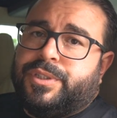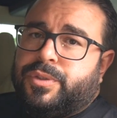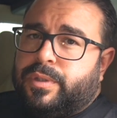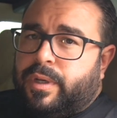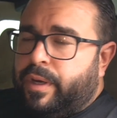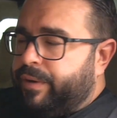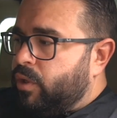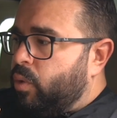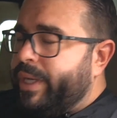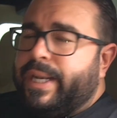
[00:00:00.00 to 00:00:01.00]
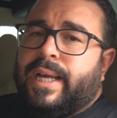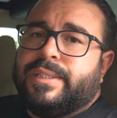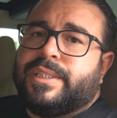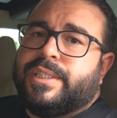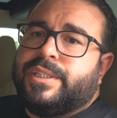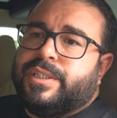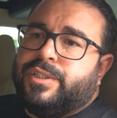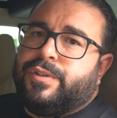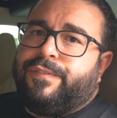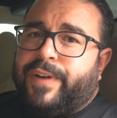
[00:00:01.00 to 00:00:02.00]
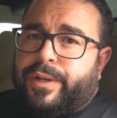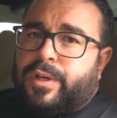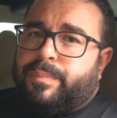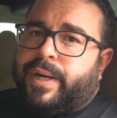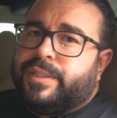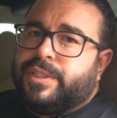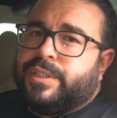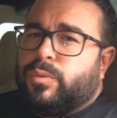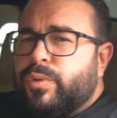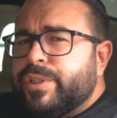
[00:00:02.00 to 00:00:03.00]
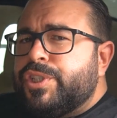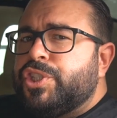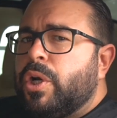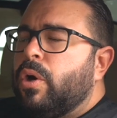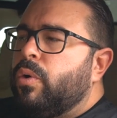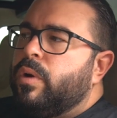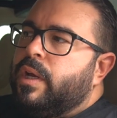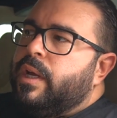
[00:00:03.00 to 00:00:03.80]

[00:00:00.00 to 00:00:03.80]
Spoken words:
do a quick analysis, and do a final comparison to really show